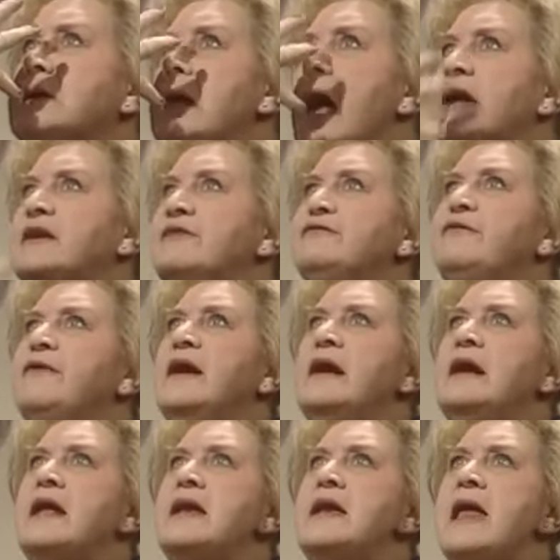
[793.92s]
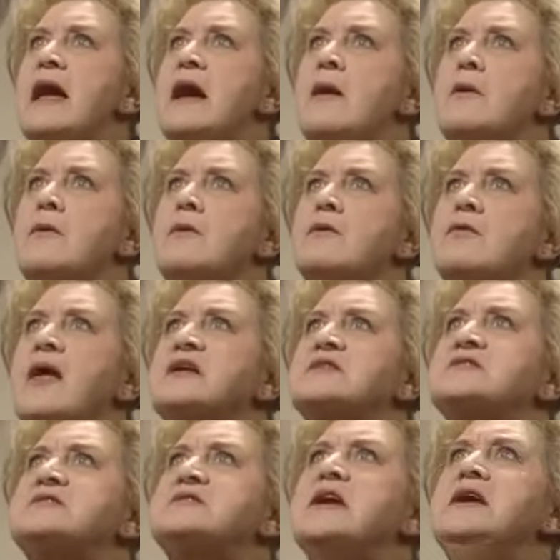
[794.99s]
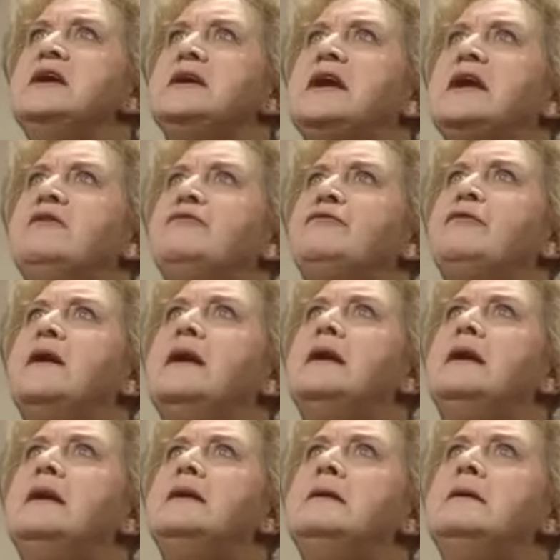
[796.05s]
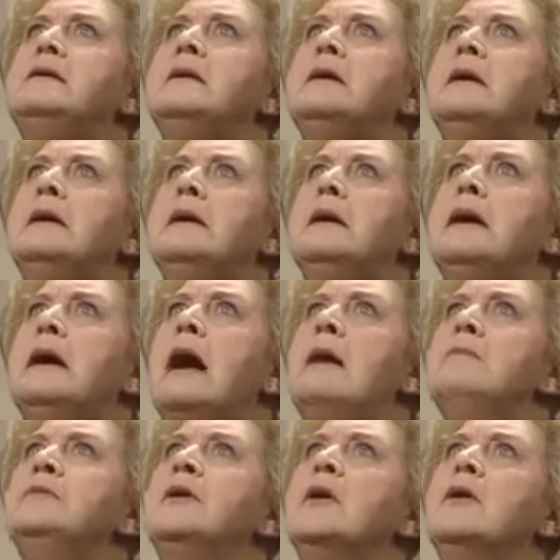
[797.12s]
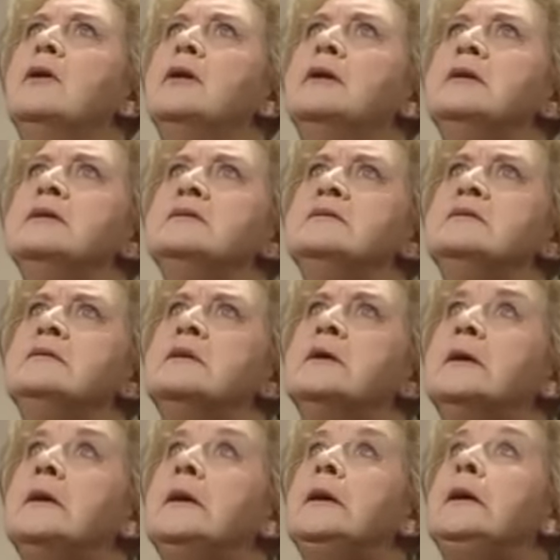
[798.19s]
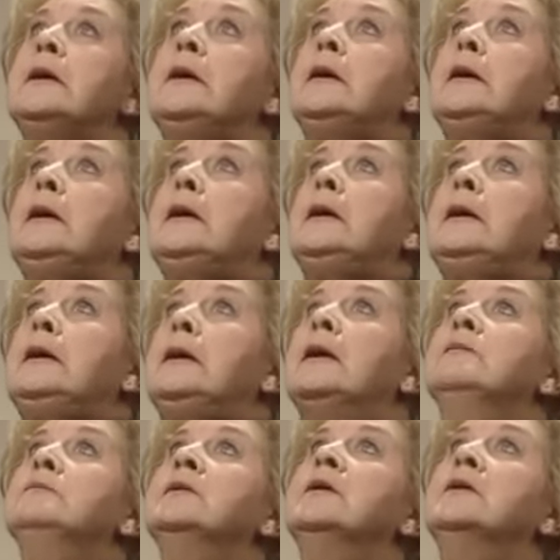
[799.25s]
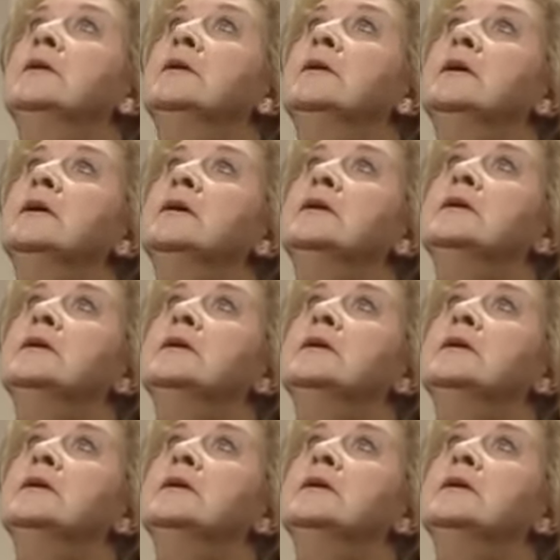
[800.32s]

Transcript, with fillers: I can feel it now, that sinking feeling. I'm going. I'm going.